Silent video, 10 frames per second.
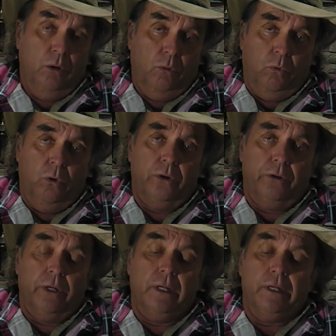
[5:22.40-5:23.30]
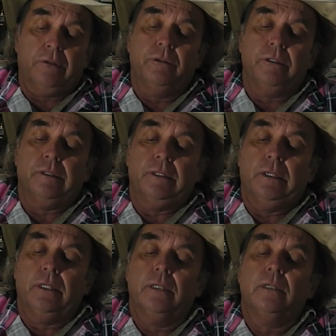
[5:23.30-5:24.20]
Water and electricity
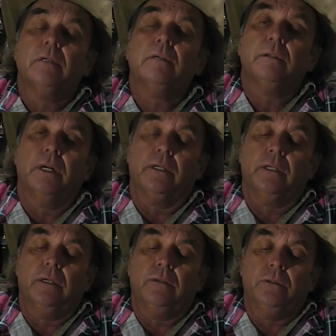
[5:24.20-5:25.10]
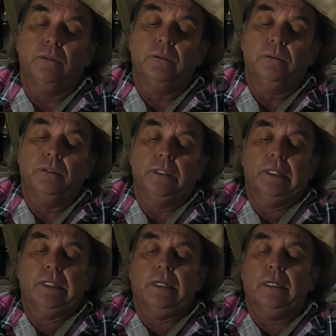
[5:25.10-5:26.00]
don't go too good
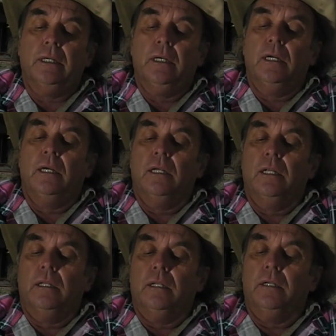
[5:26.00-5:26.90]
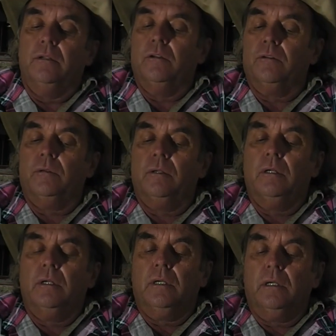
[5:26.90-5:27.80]
together. Then just
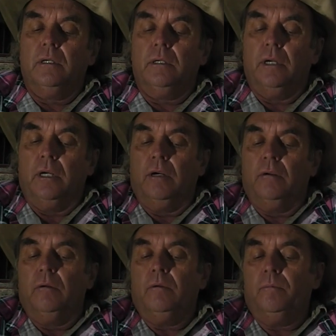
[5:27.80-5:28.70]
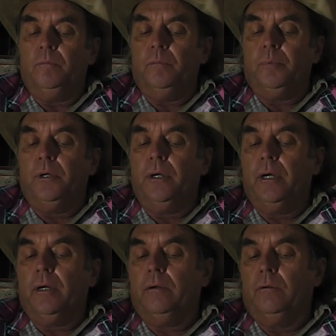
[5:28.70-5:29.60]
go
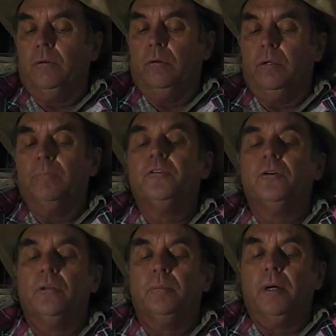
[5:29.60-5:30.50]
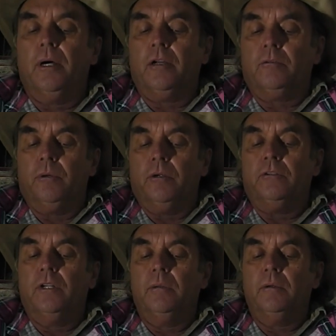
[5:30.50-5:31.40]
proud or rip further past where it's
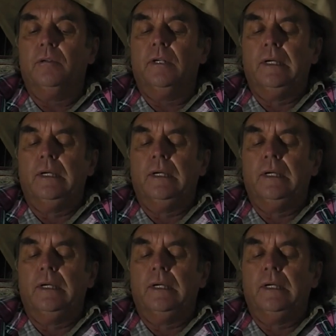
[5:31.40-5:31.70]
damaged.